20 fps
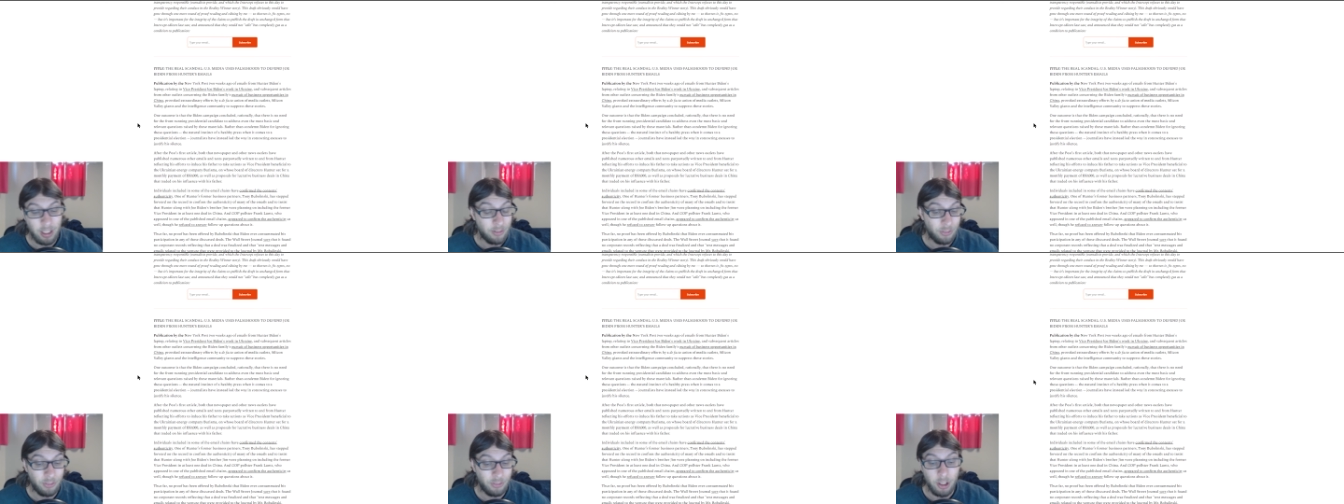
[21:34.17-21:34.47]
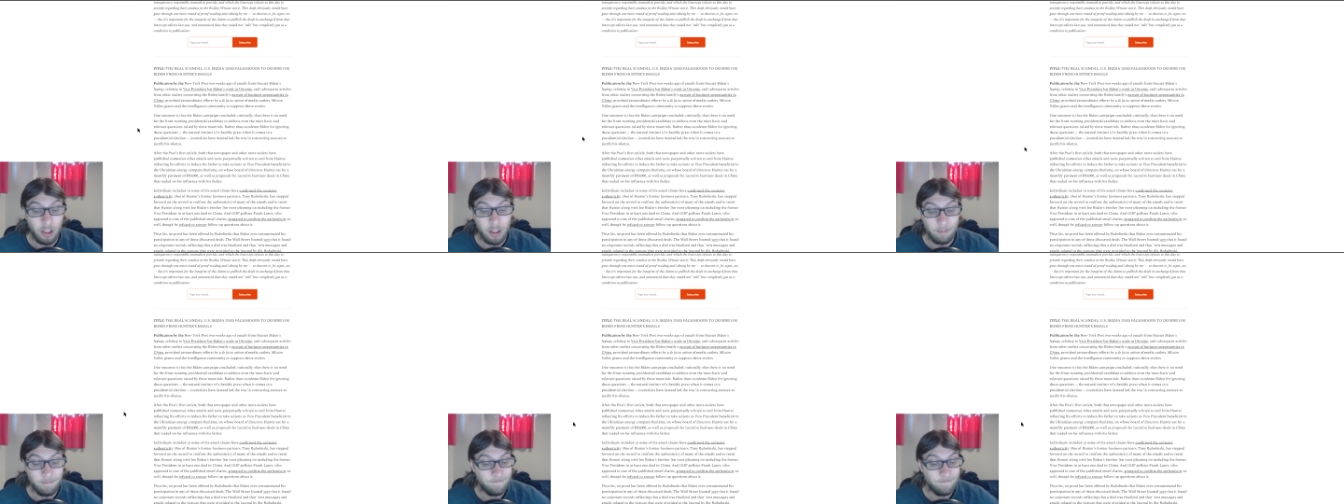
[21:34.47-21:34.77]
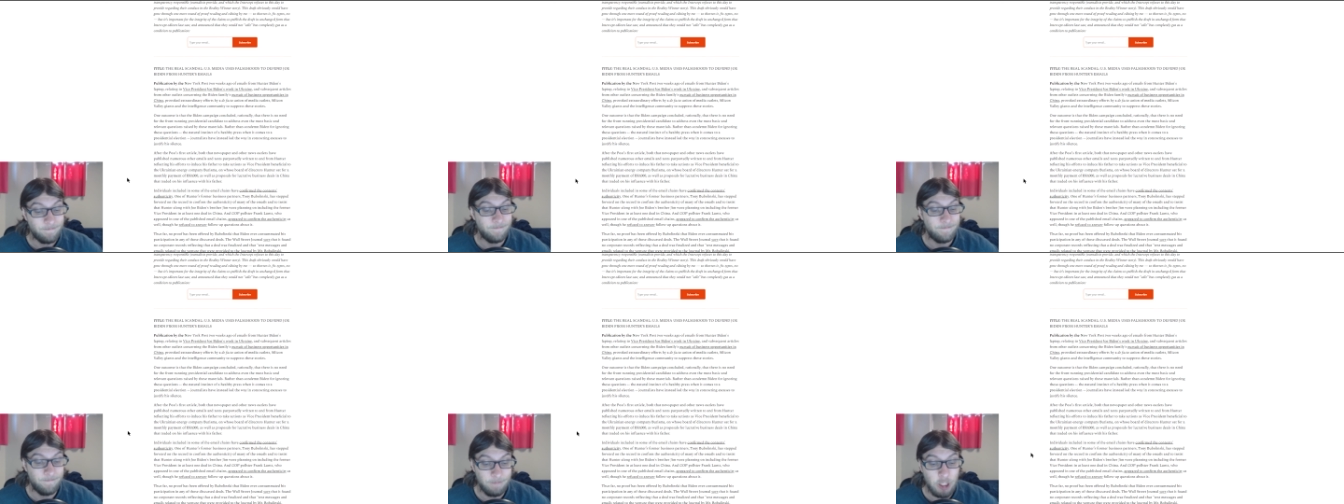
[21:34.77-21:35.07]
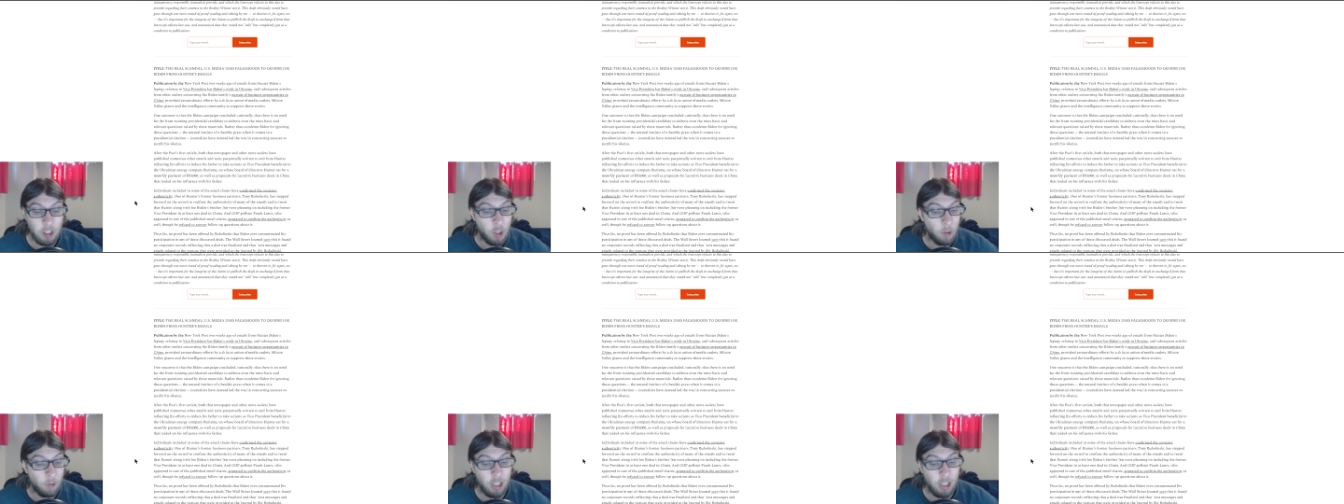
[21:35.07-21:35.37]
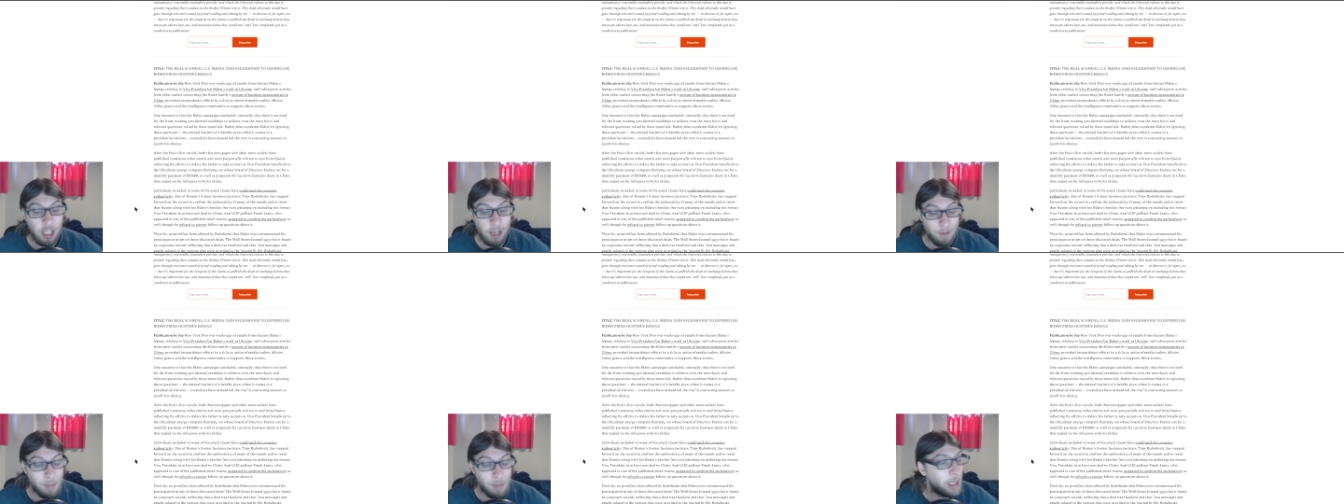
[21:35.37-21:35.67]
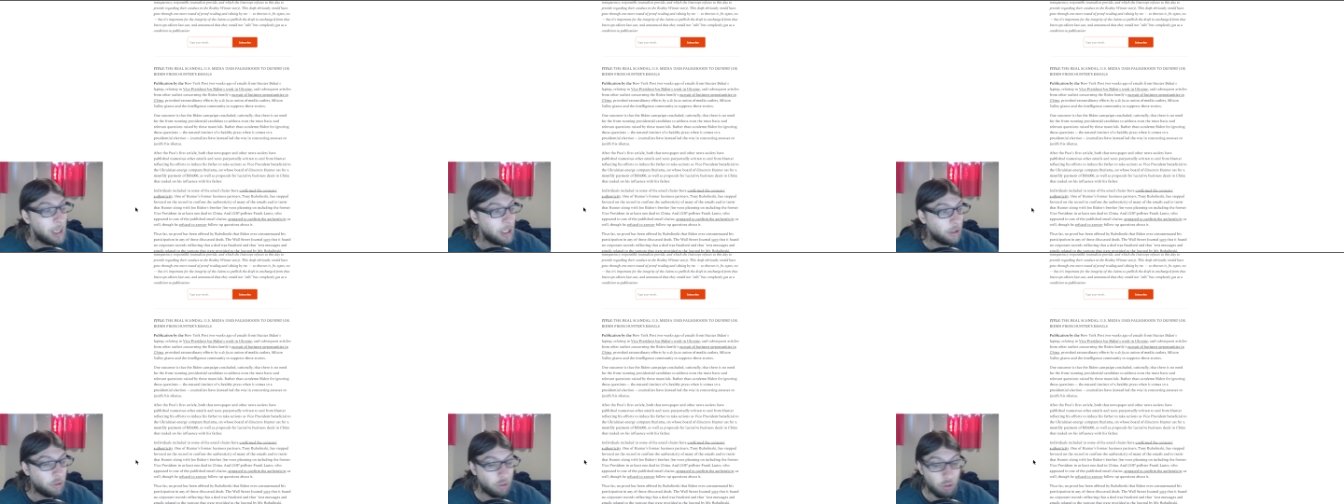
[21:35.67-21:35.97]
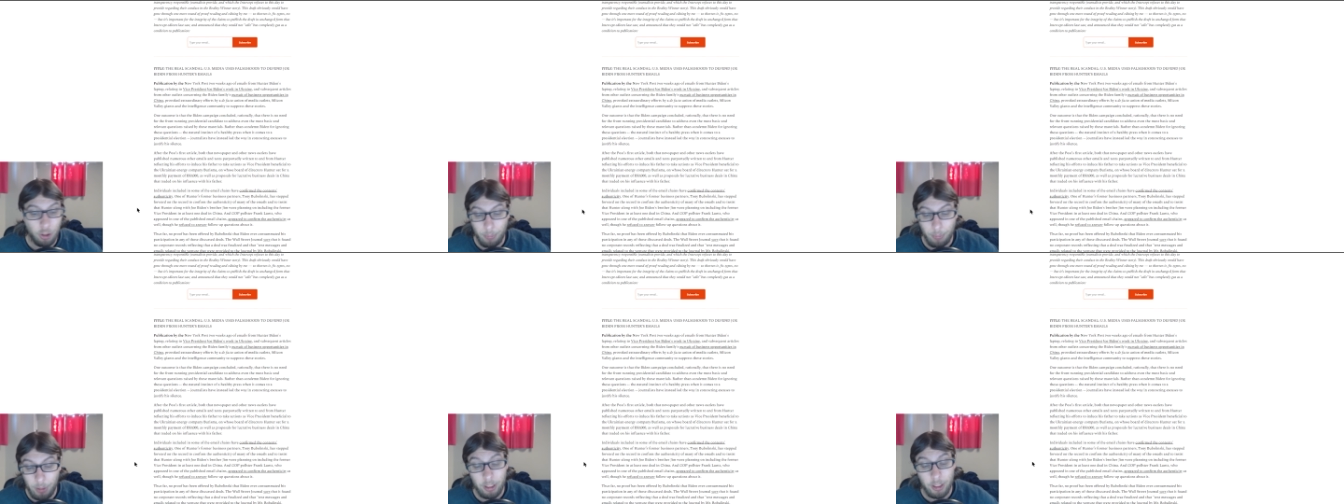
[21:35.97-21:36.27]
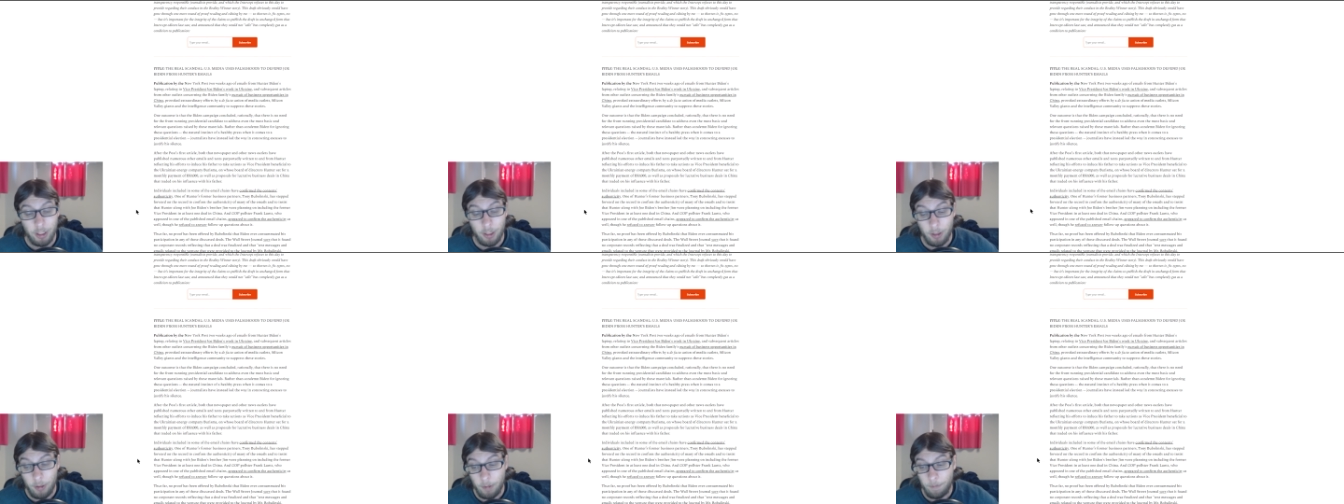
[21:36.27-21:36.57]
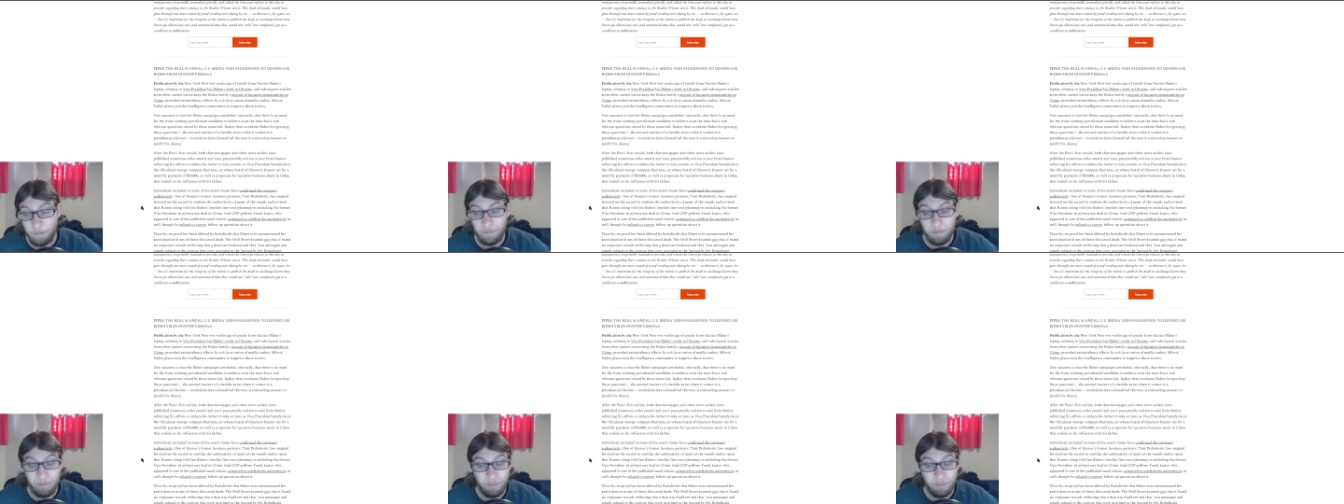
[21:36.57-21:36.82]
that's the, left mainstream media.